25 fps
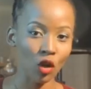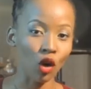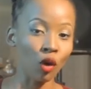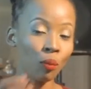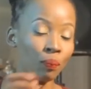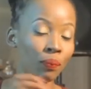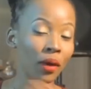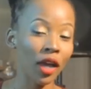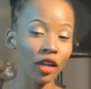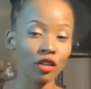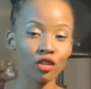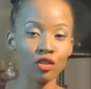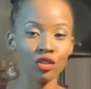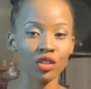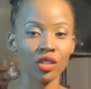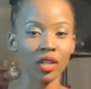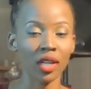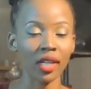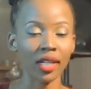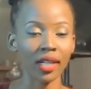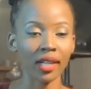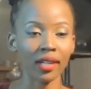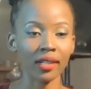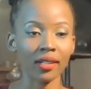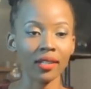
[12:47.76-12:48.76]
compared to
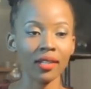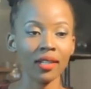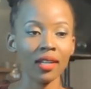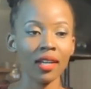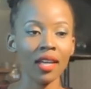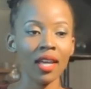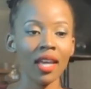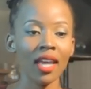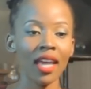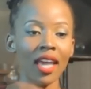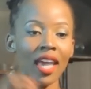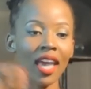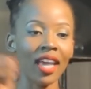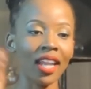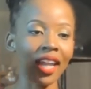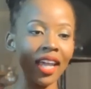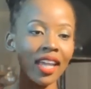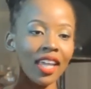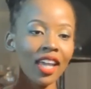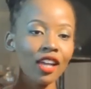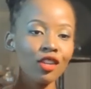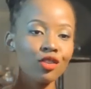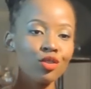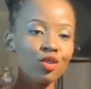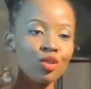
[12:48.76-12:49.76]
Shetla. And I
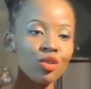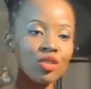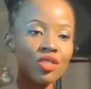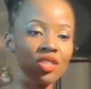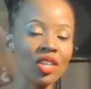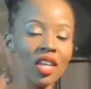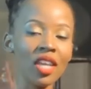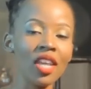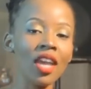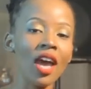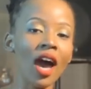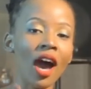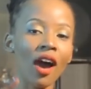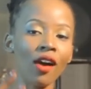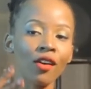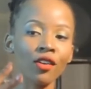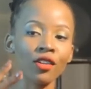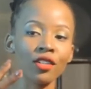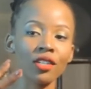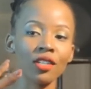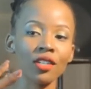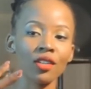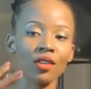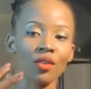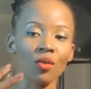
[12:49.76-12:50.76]
get to say
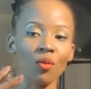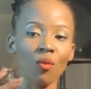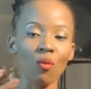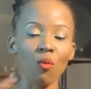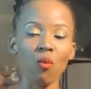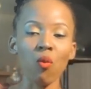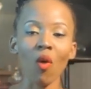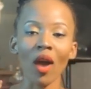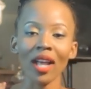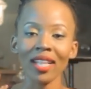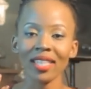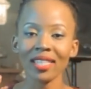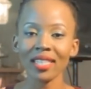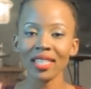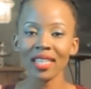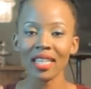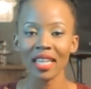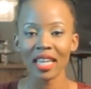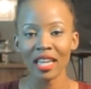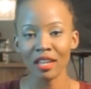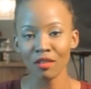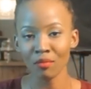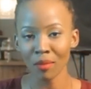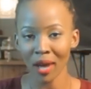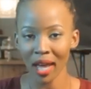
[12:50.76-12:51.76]
out what's
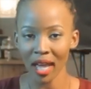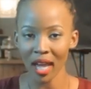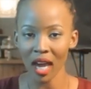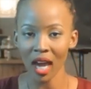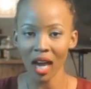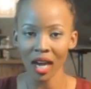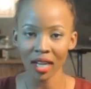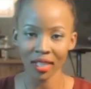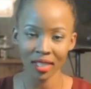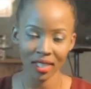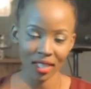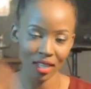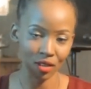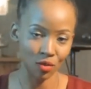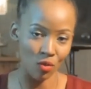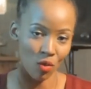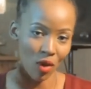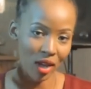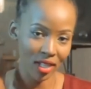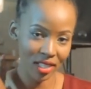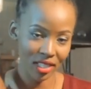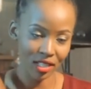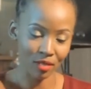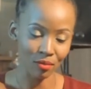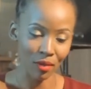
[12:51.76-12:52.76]
in my heart and
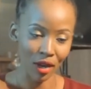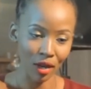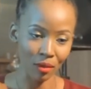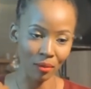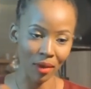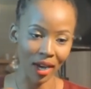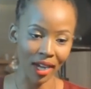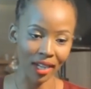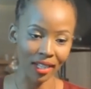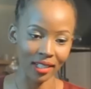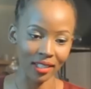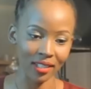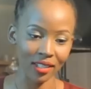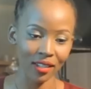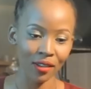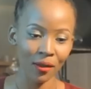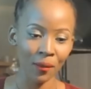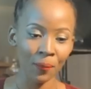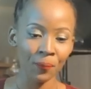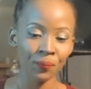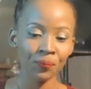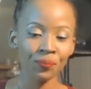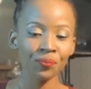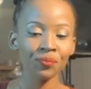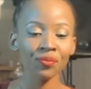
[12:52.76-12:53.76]
what's in my mind.
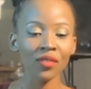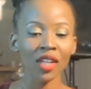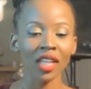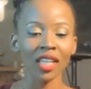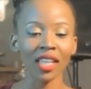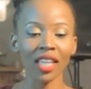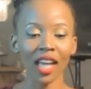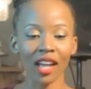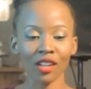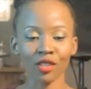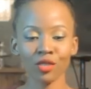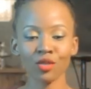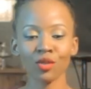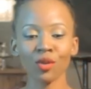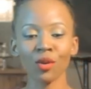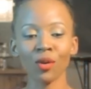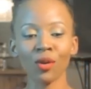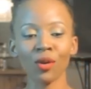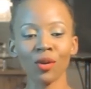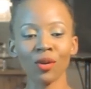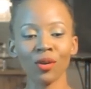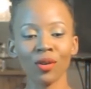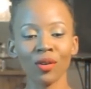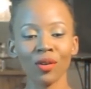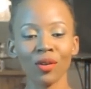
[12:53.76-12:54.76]
Yeah,
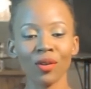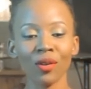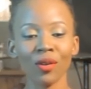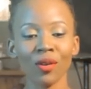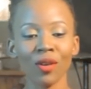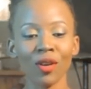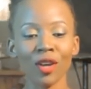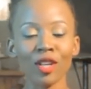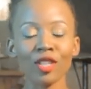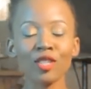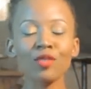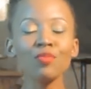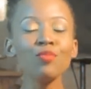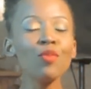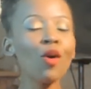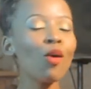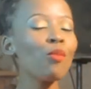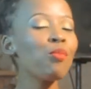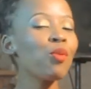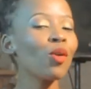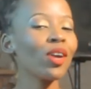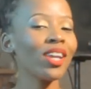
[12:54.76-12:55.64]
so it's more